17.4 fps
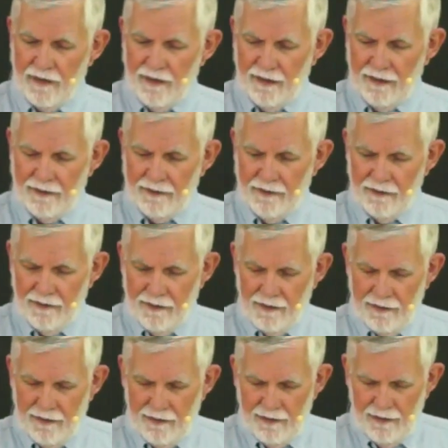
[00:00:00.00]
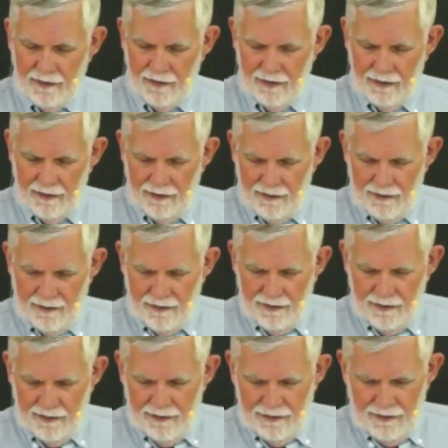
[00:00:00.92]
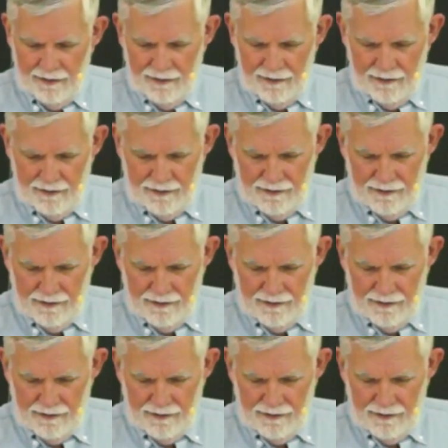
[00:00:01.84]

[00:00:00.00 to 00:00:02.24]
Nobody speaks.